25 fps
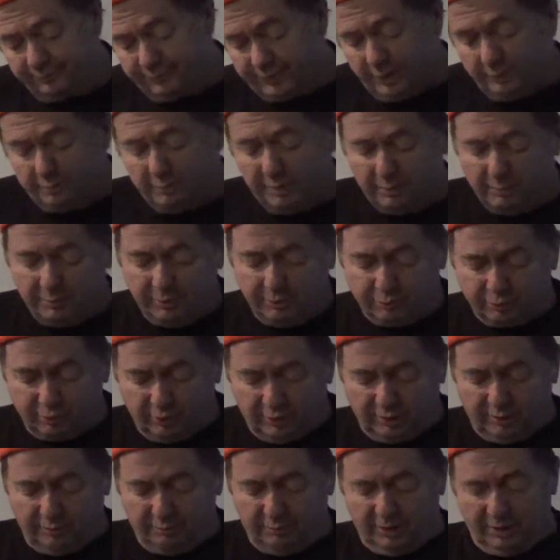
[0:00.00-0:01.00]
I may be
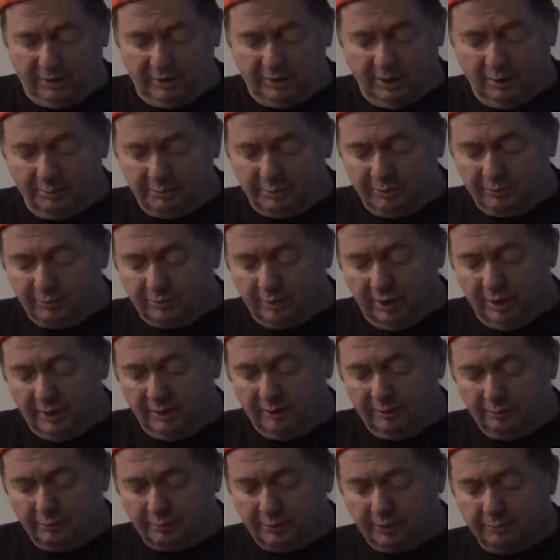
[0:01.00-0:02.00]
wrong, I might not be right
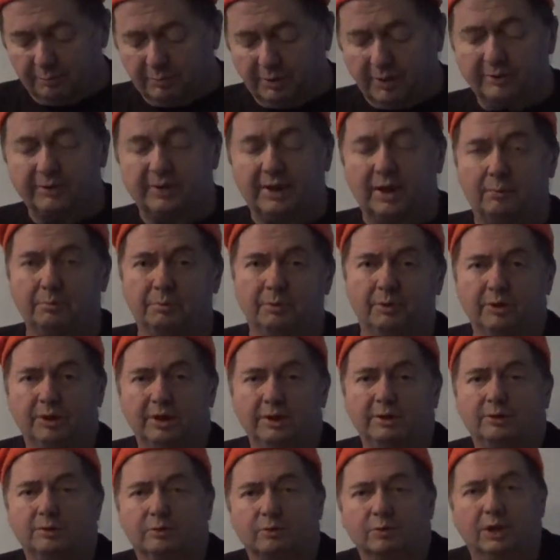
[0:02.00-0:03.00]
about that, but
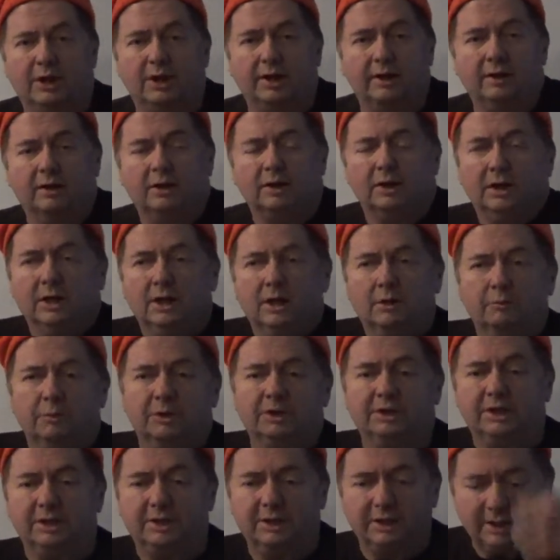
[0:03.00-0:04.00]
either way.
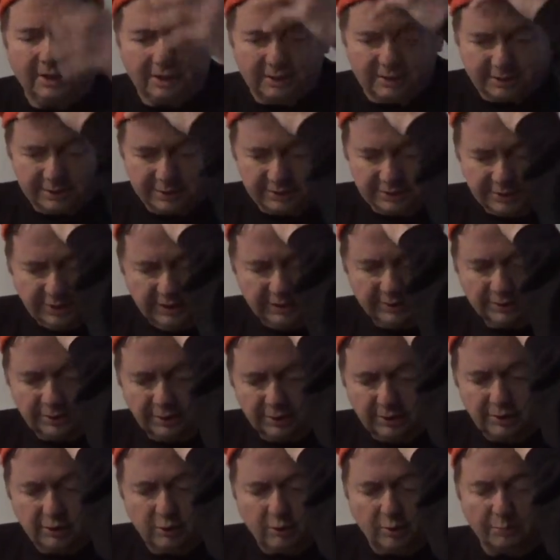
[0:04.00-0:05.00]
But the thing is just so
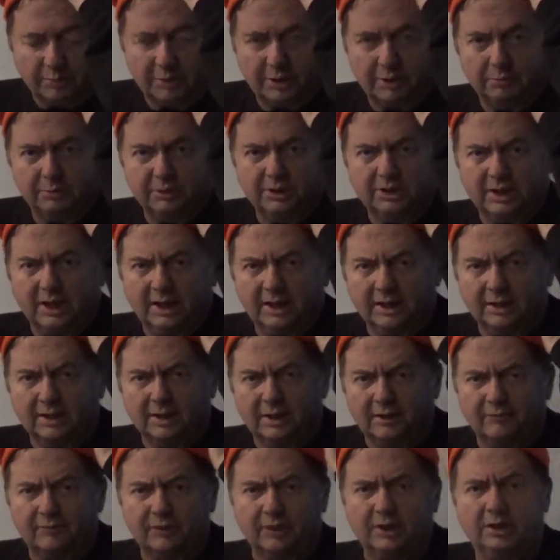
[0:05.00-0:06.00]
you know, I'm going to be taking
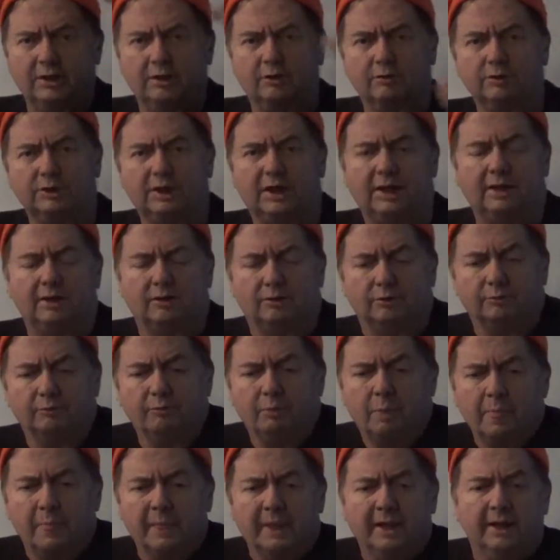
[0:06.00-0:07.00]
that video down.
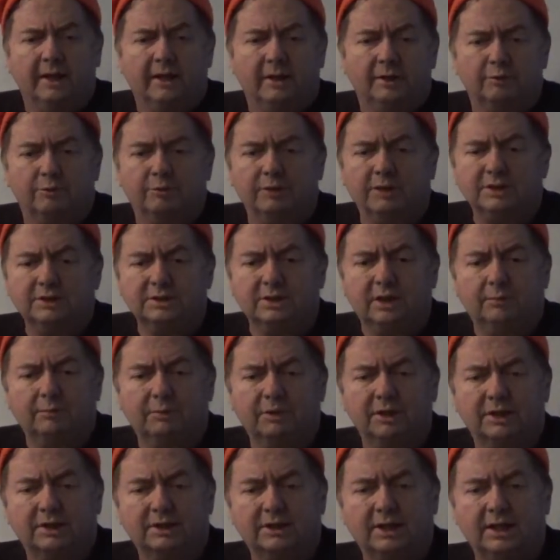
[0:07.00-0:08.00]
The reason I'm
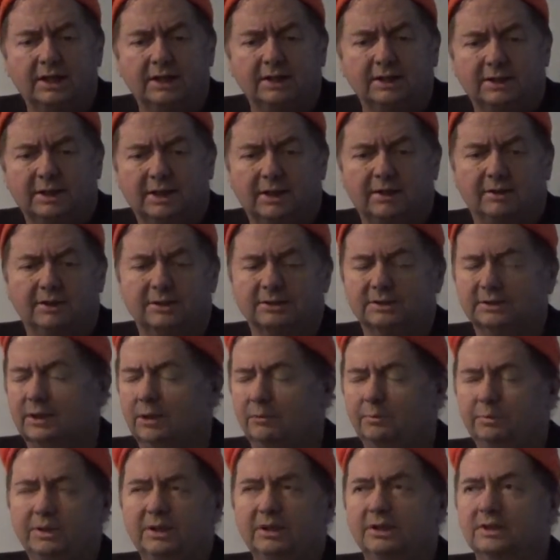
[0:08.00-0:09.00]
going to take it down is
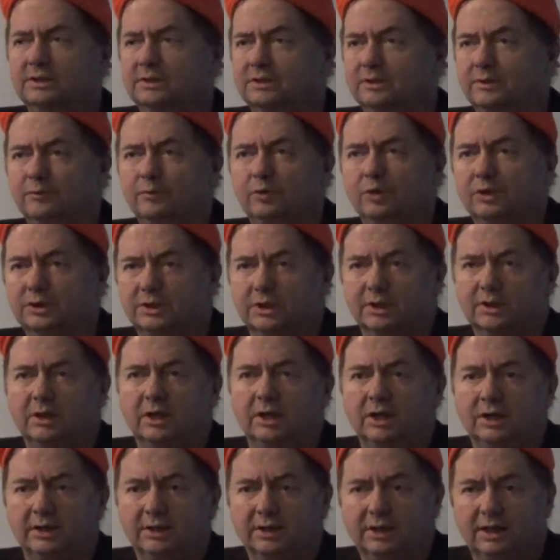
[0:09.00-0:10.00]
not because of what the
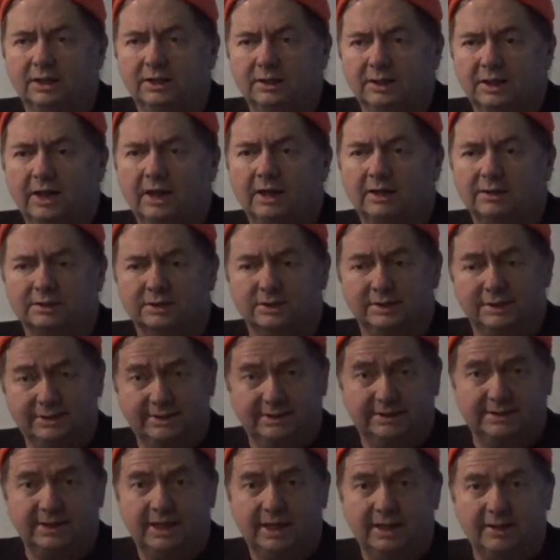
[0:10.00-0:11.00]
content actually
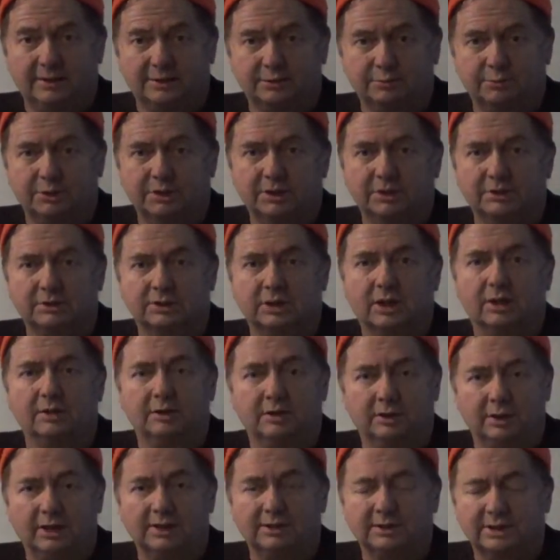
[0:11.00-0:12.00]
says, because
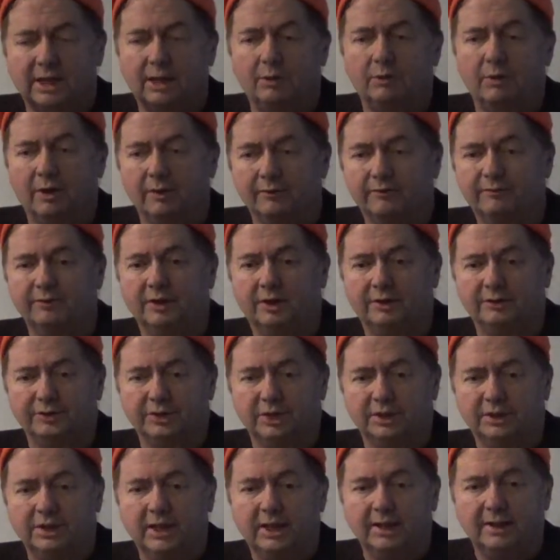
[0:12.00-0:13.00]
that's how I felt
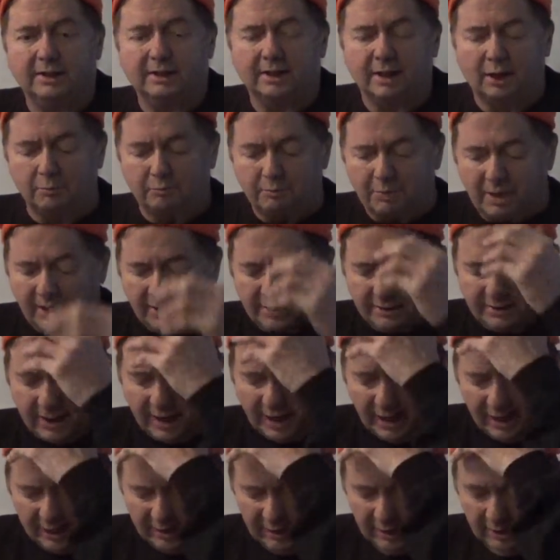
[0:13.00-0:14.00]
the day that I made
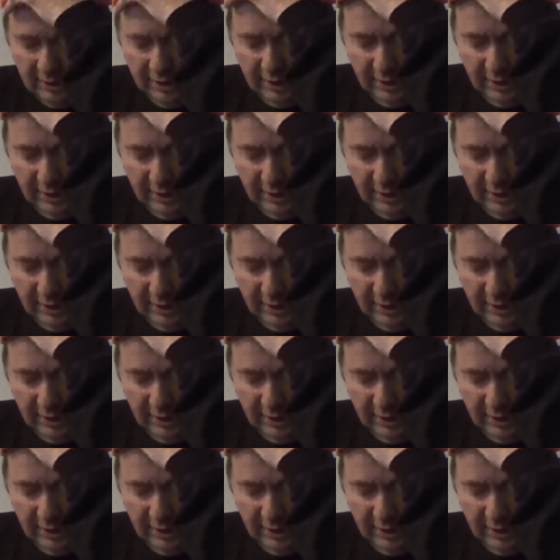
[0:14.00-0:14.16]
that.